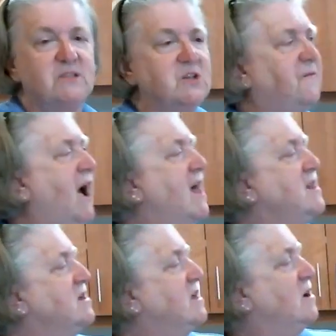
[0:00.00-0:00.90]
So if I
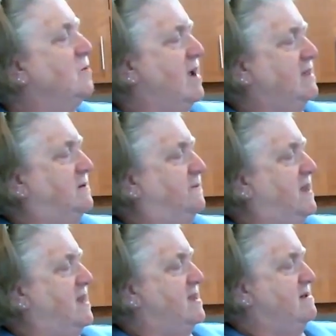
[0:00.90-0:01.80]
look at a
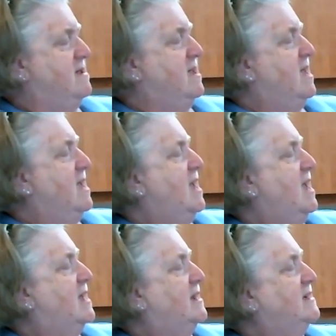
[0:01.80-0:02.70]
recipe
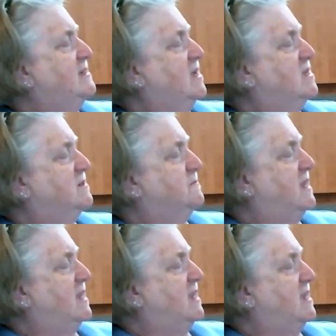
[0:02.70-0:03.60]
and it tells
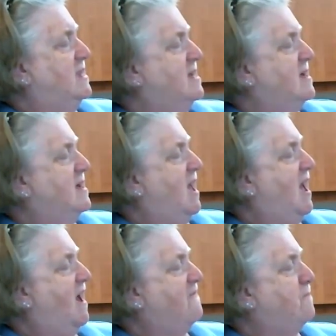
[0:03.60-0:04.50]
me
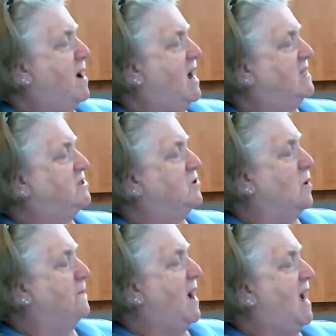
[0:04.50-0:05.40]
half pints
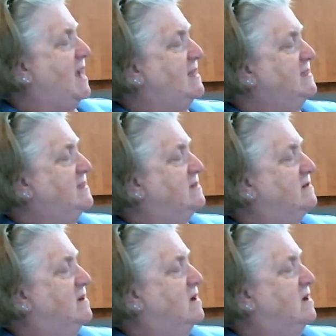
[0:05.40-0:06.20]
or pints